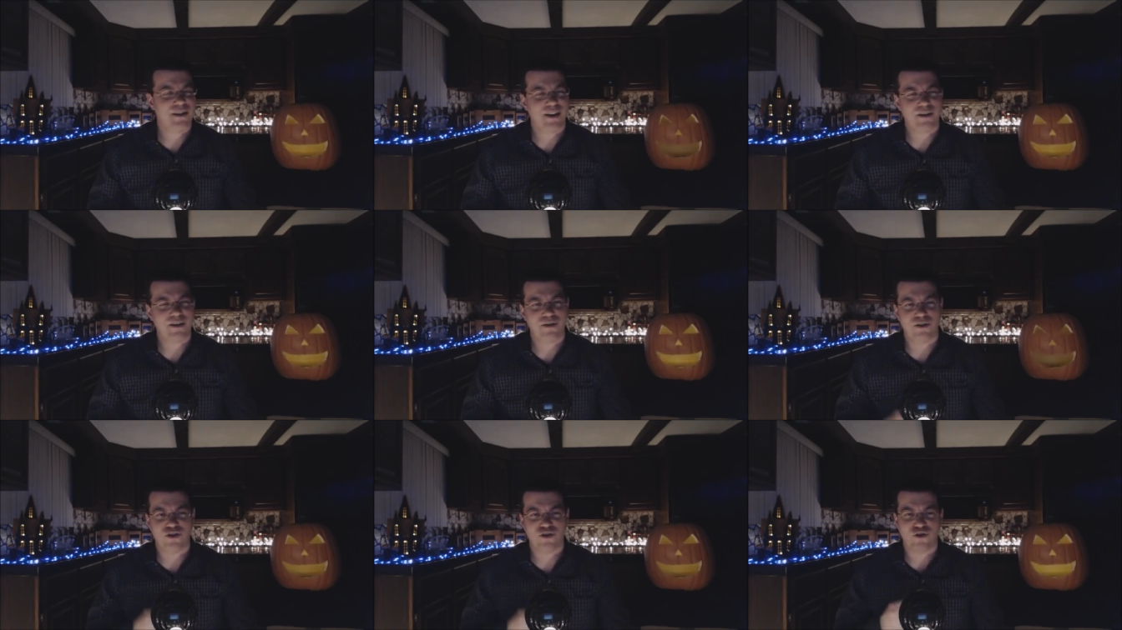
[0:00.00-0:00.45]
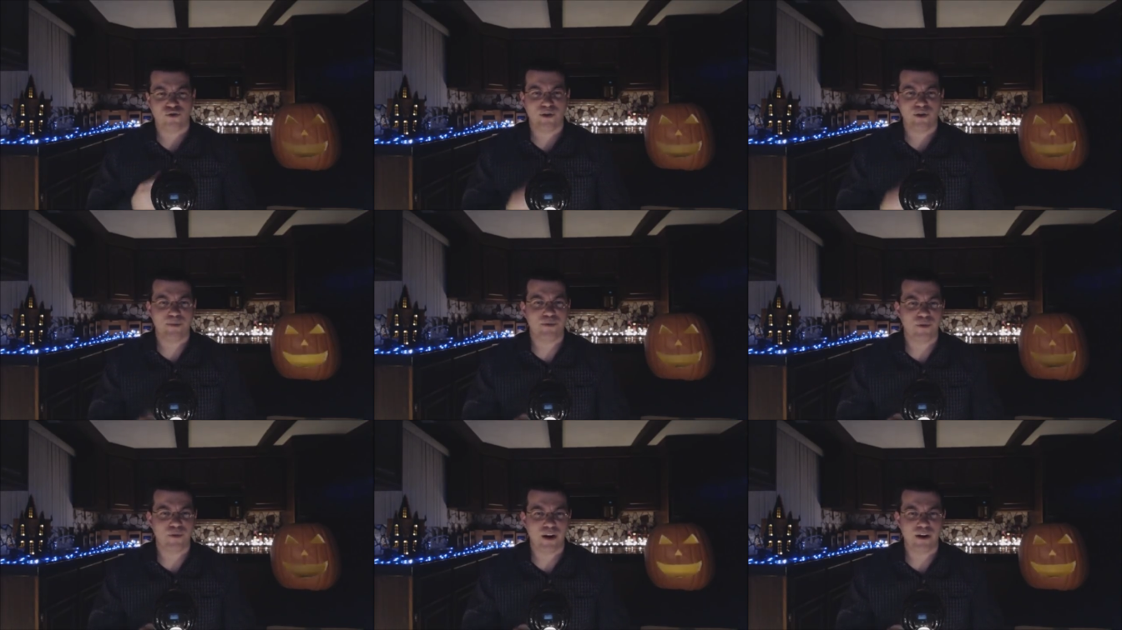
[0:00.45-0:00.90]
because either the
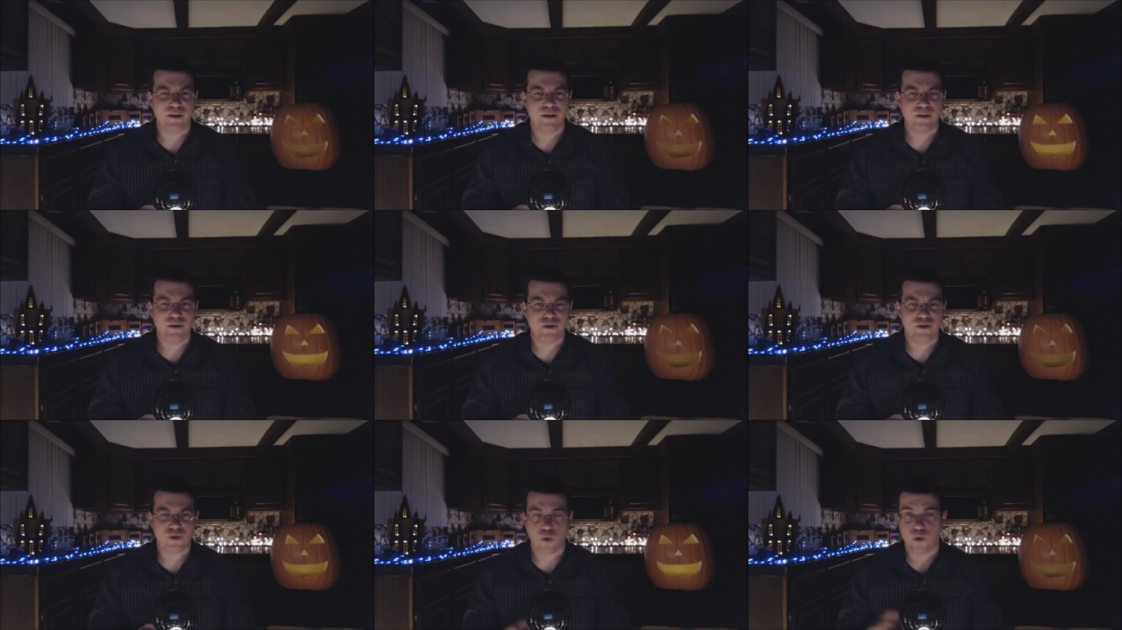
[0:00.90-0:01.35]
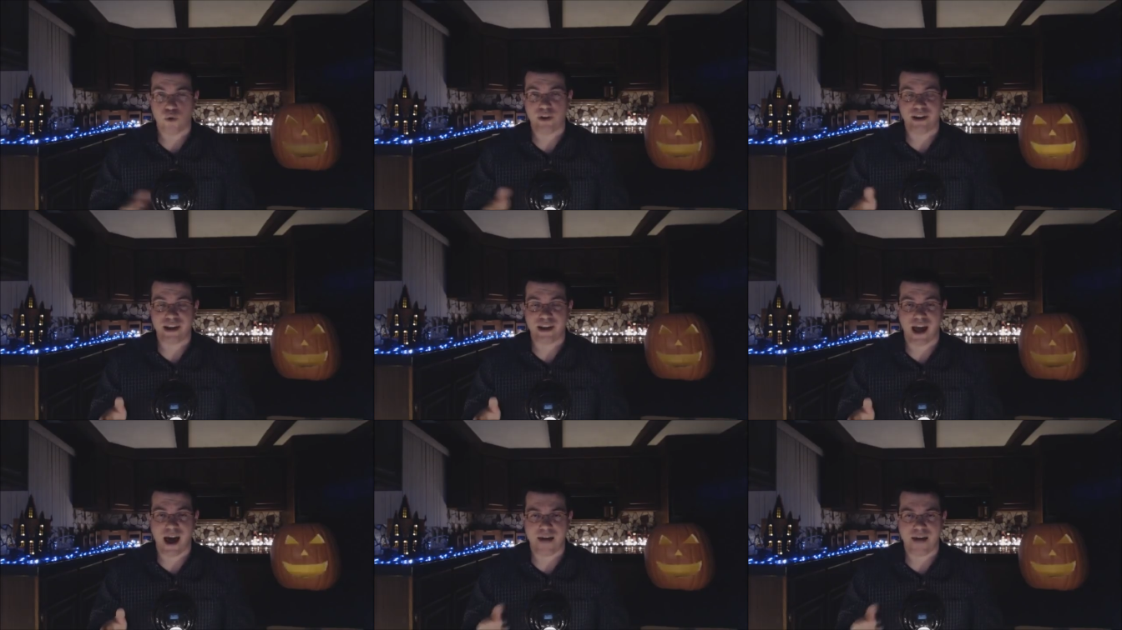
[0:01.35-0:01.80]
script writers
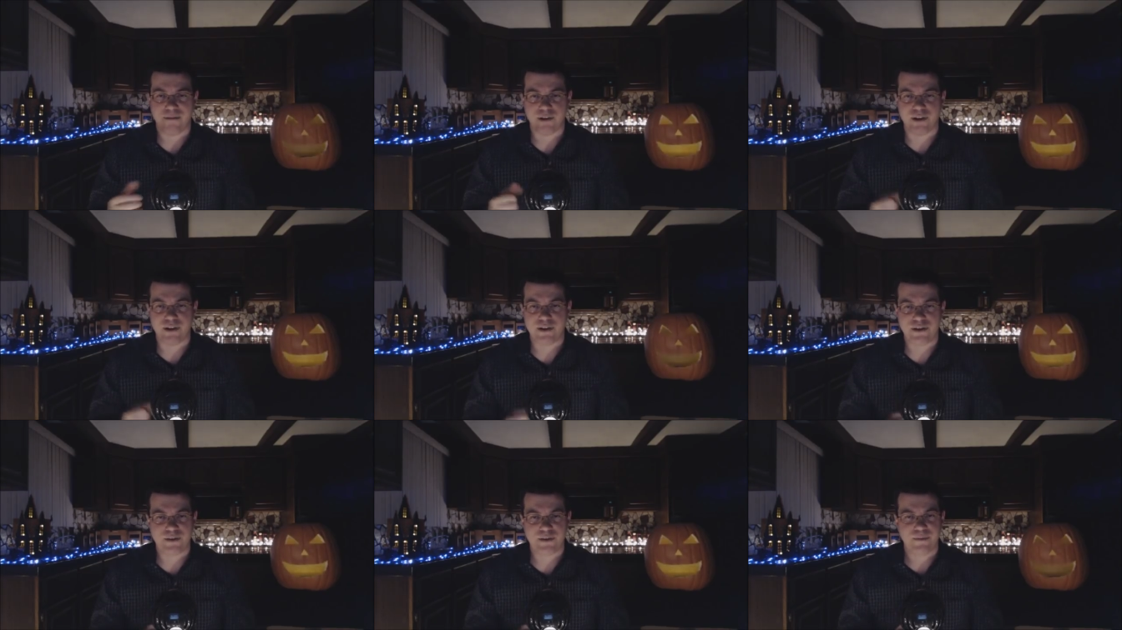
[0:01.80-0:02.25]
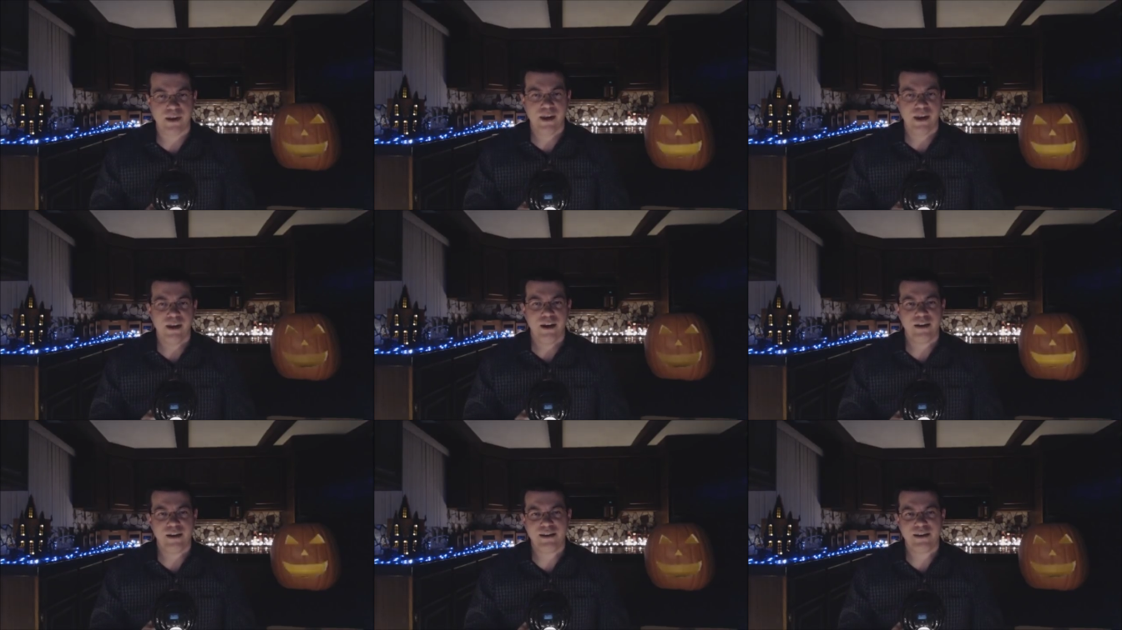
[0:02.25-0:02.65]
or the novelists